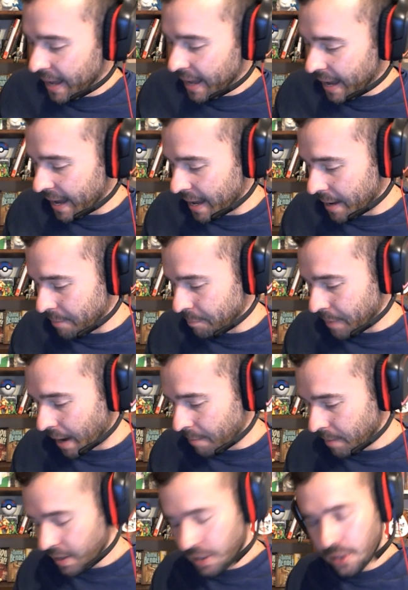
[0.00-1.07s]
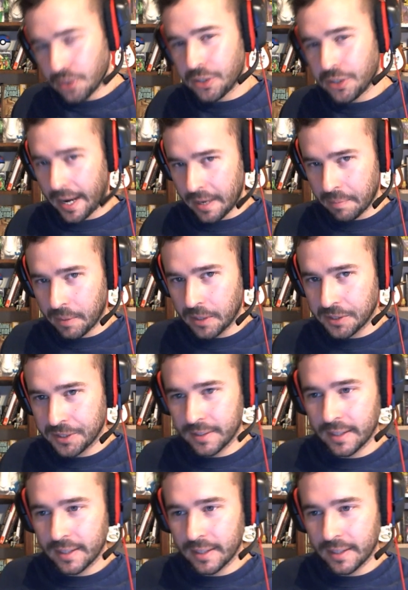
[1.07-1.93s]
I'm not a huge Naya person.